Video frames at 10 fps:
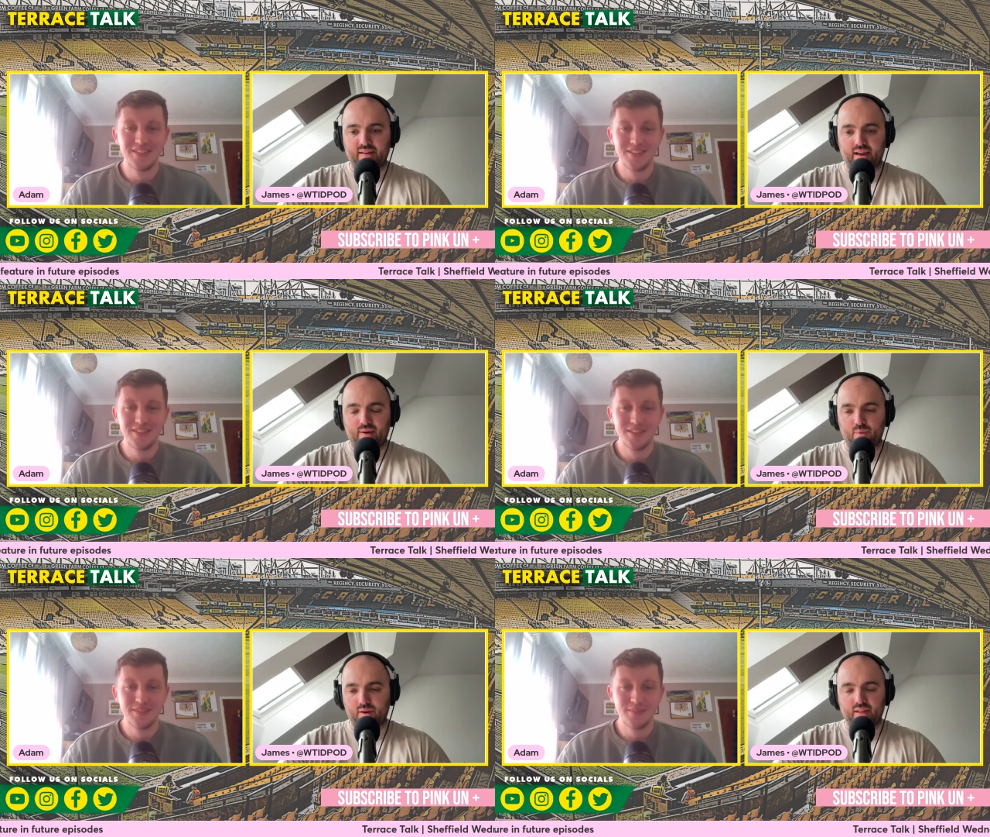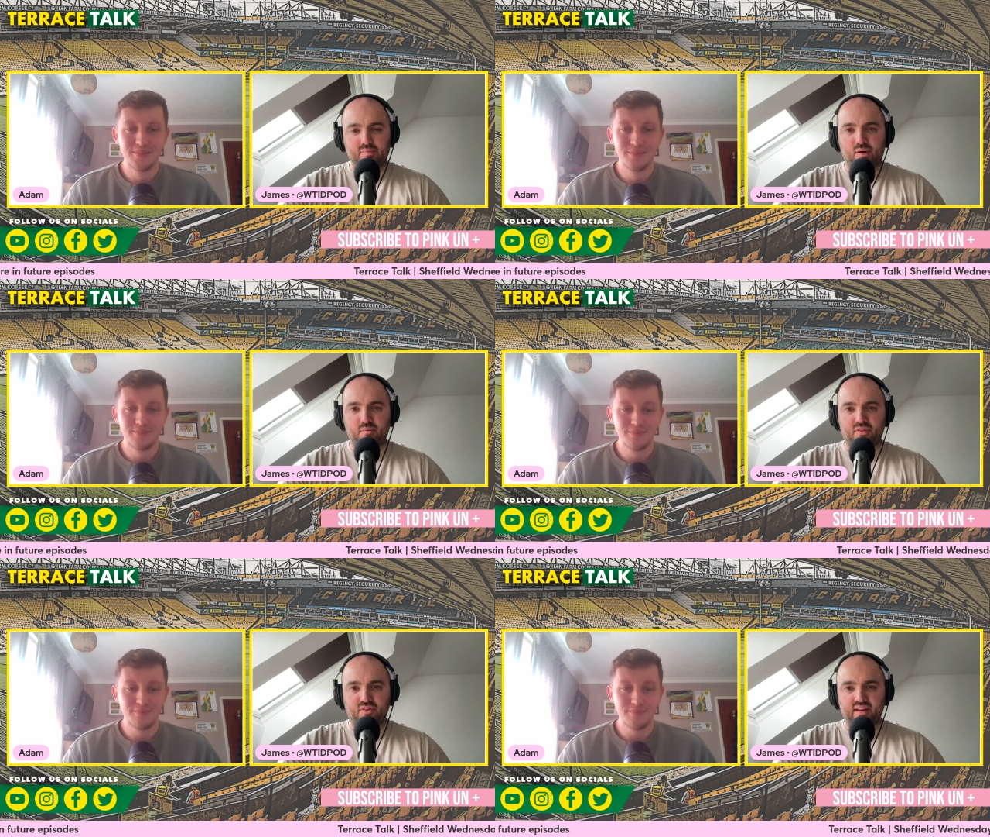Speaker 1: down in the
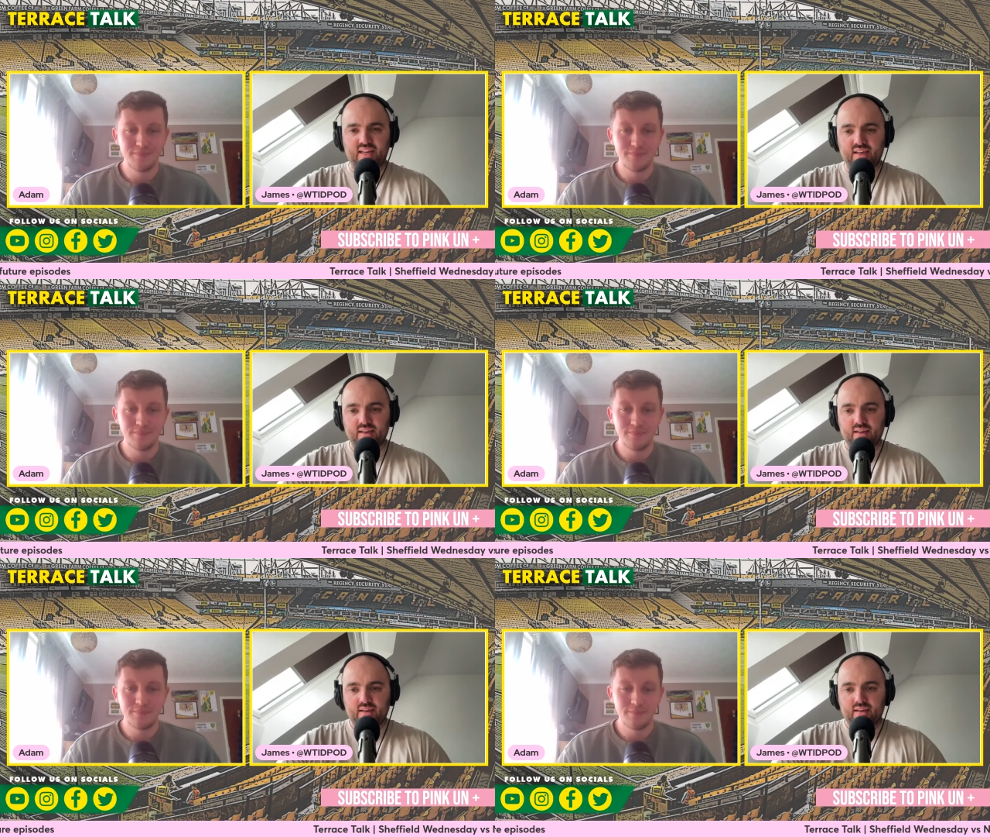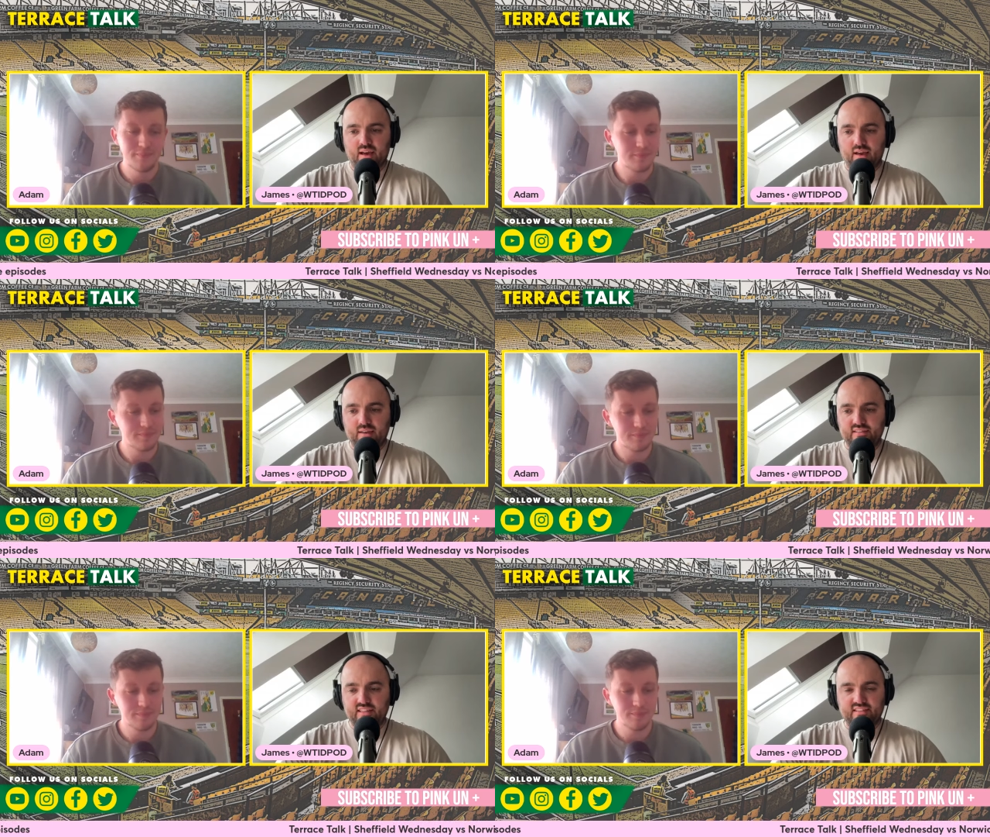bottom three
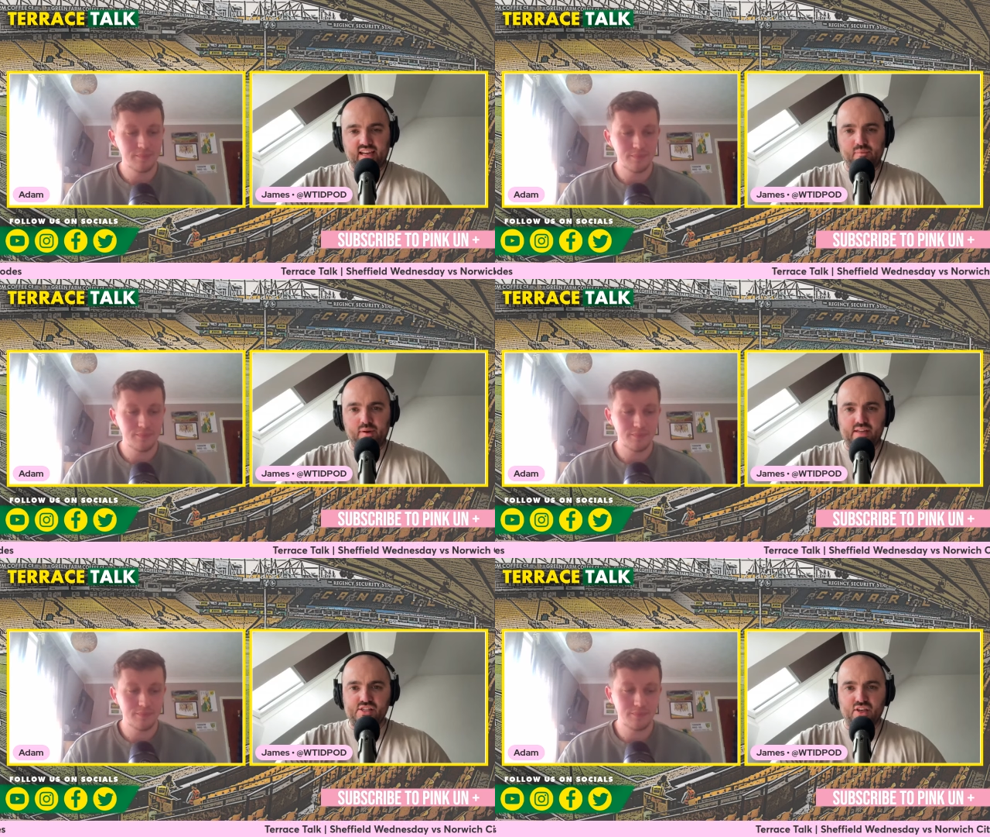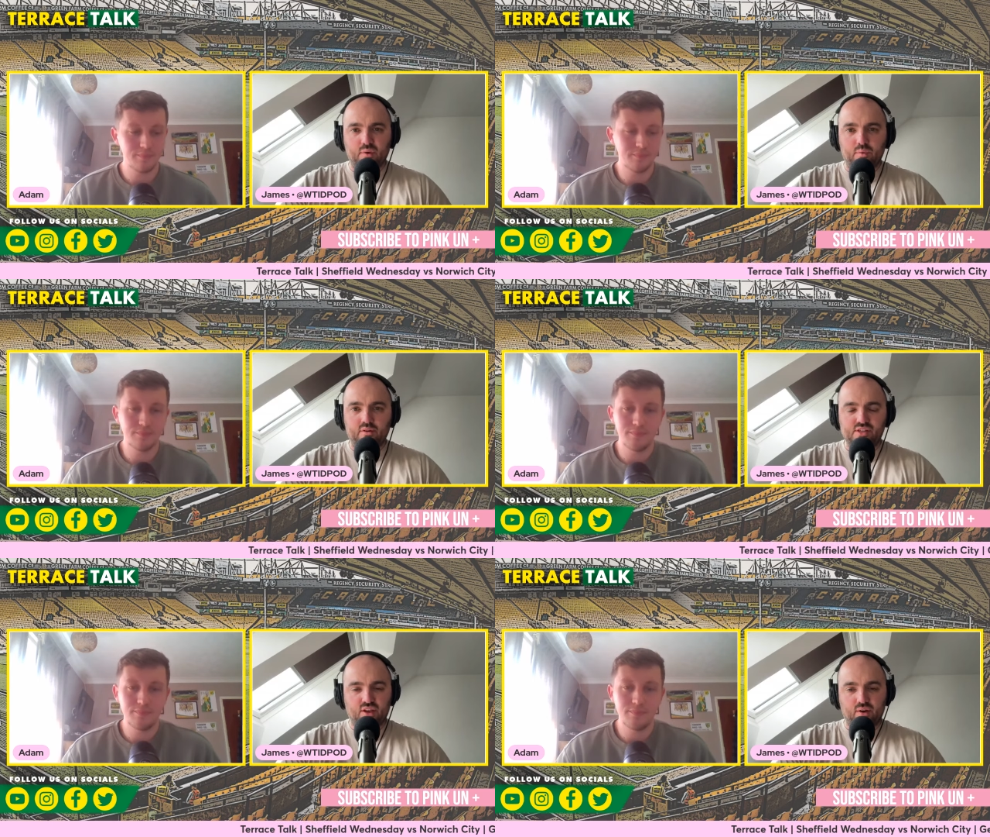since game week 2,
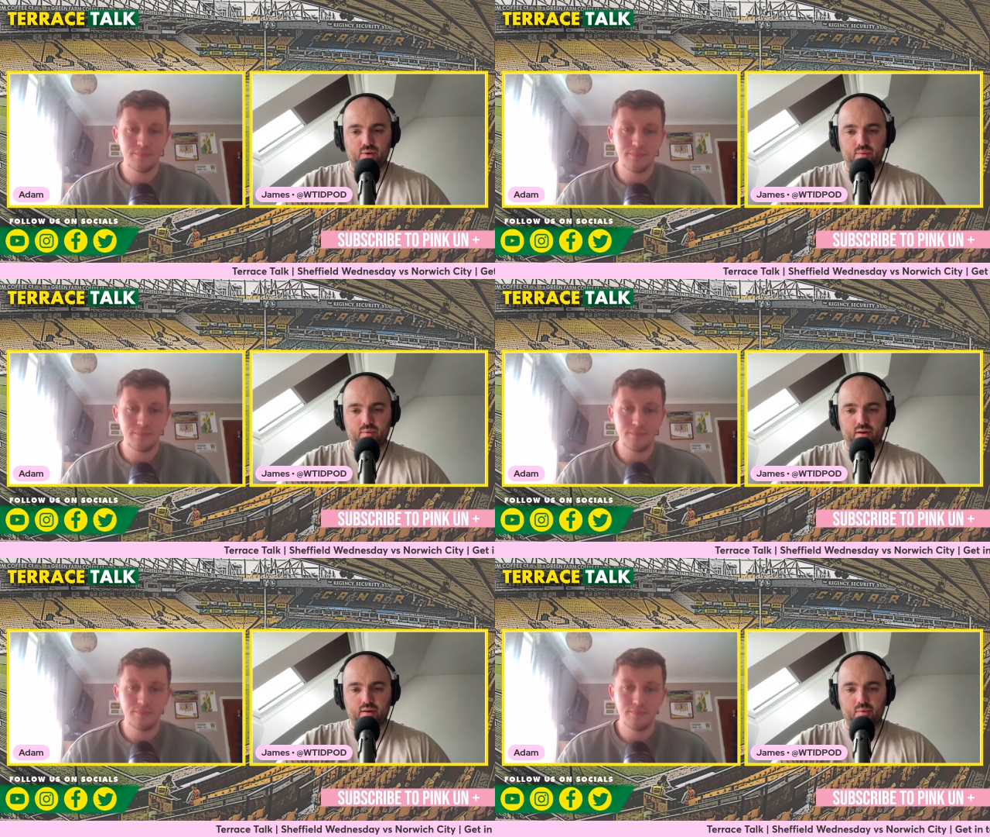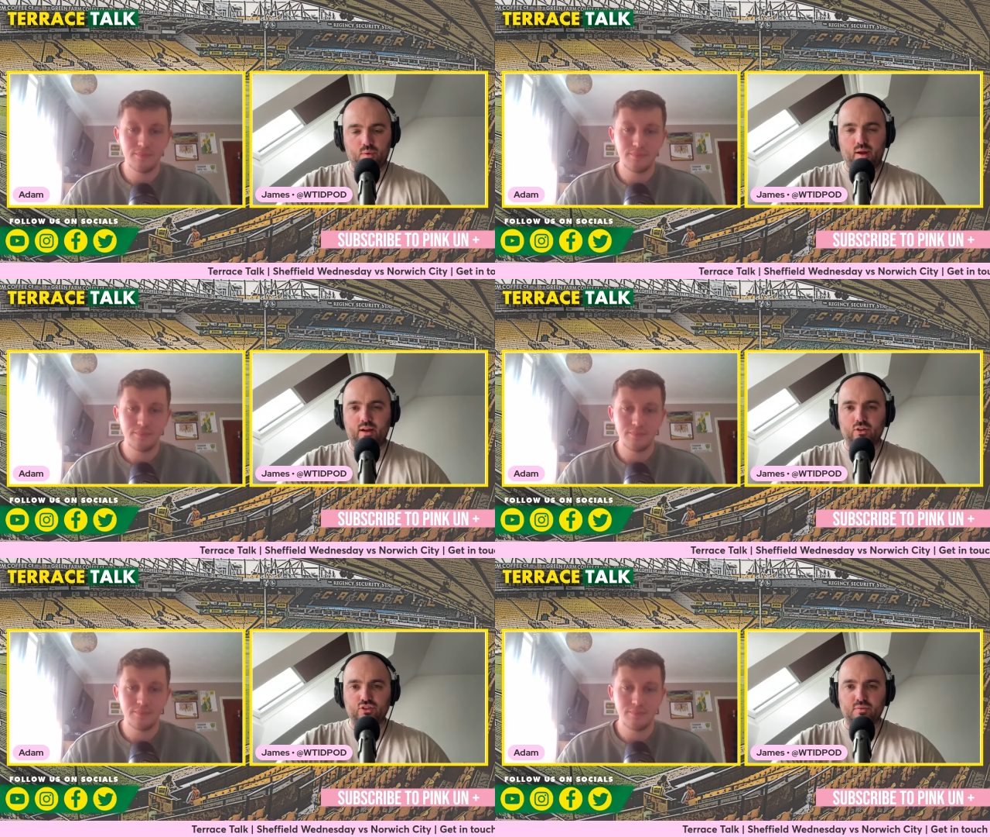so we're quite
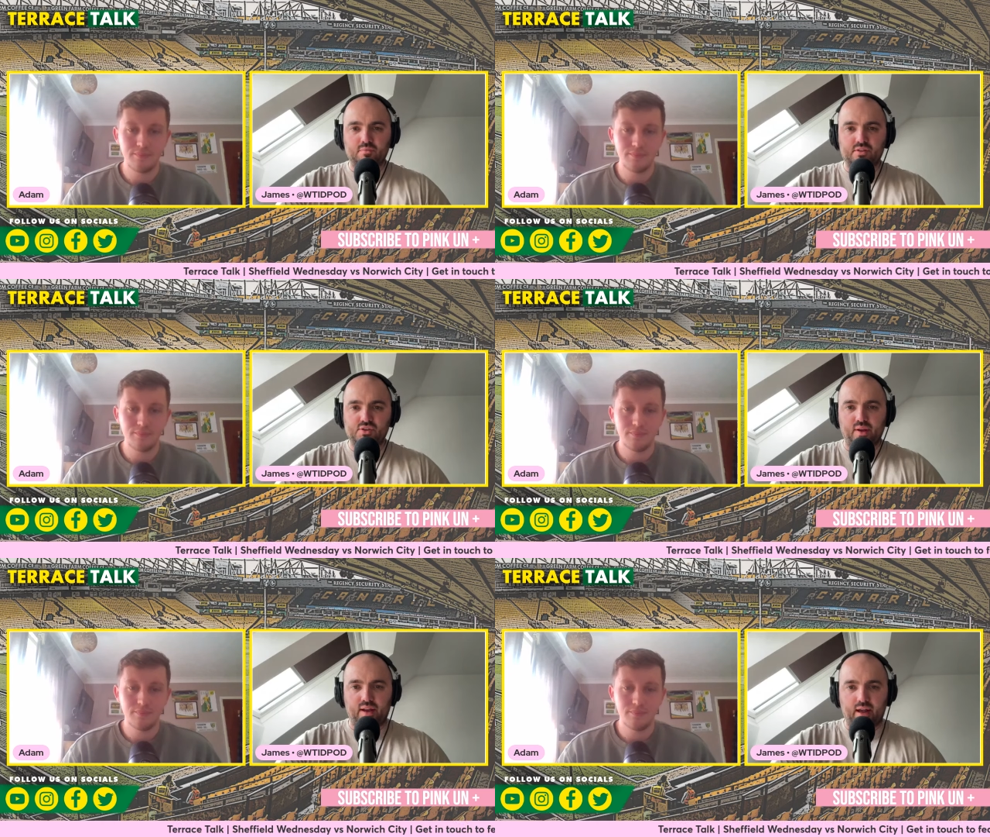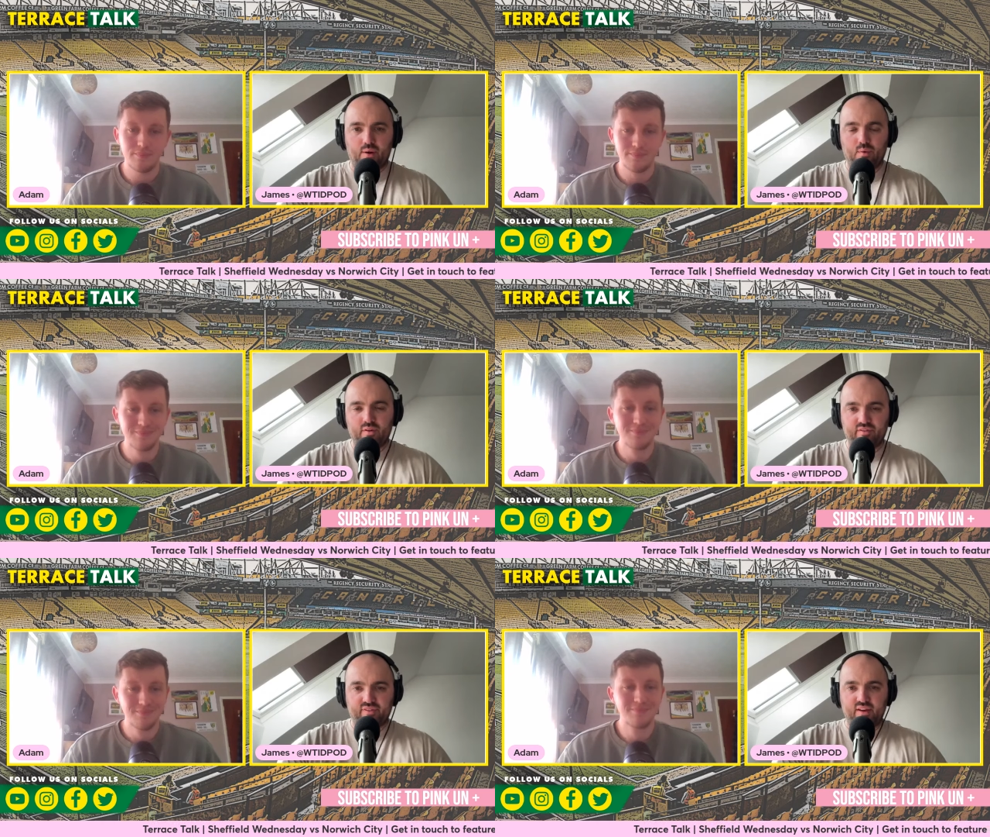accustomed to it now
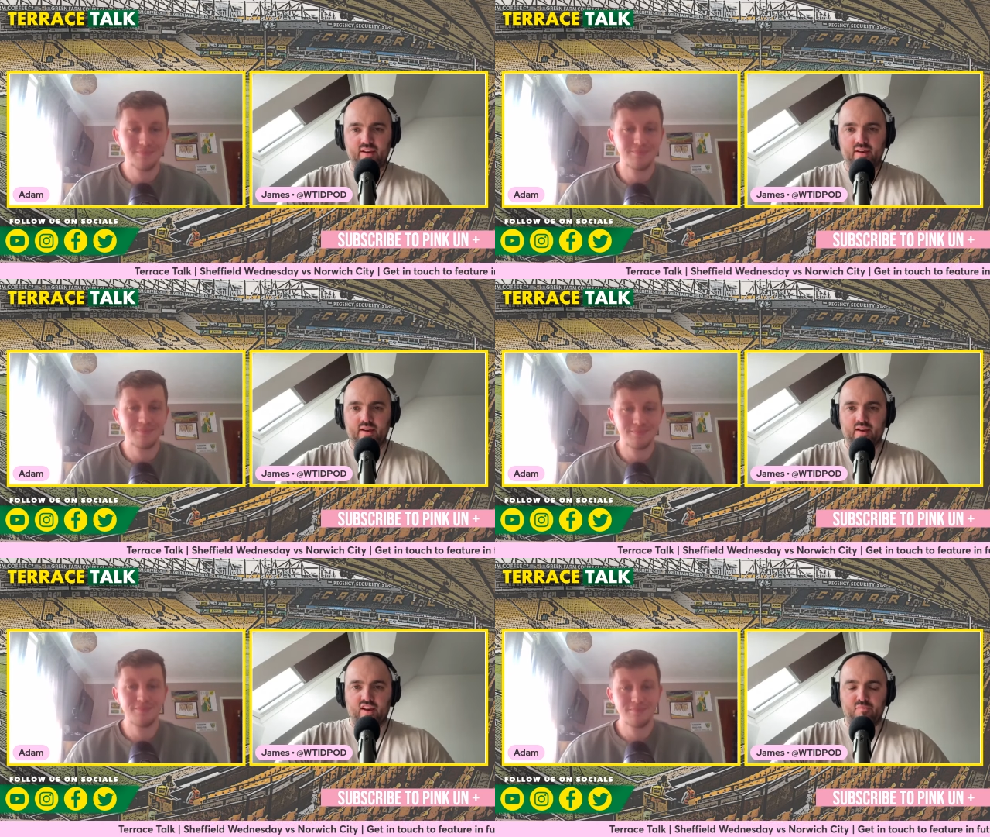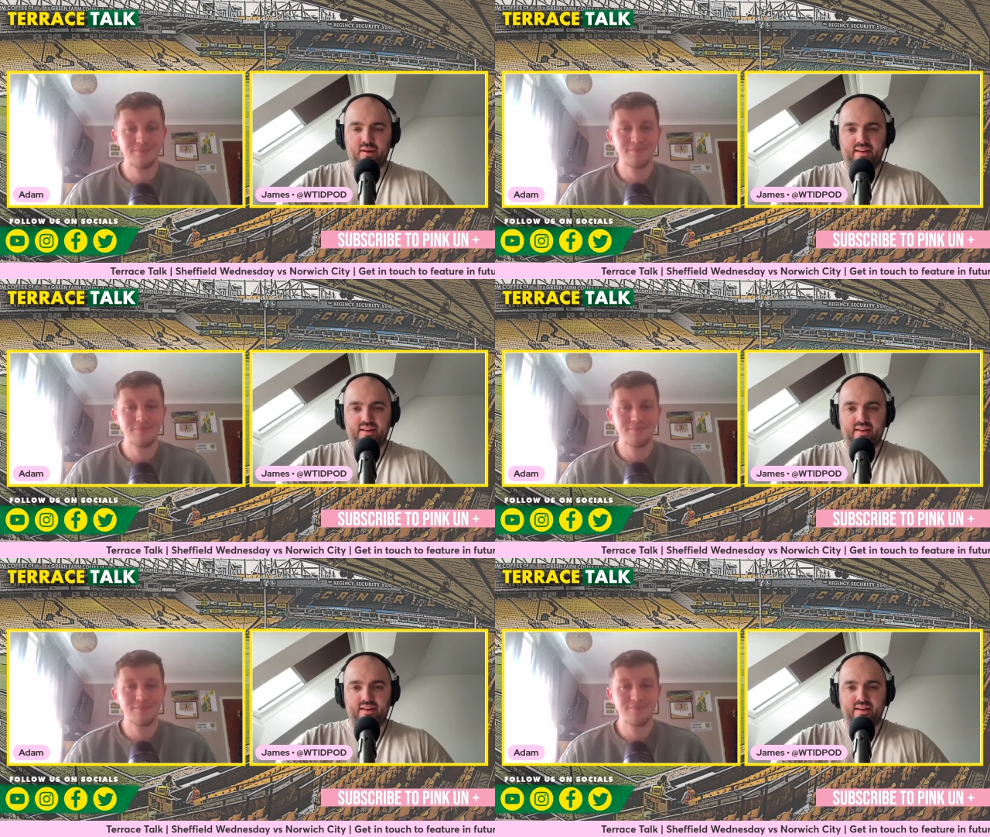of being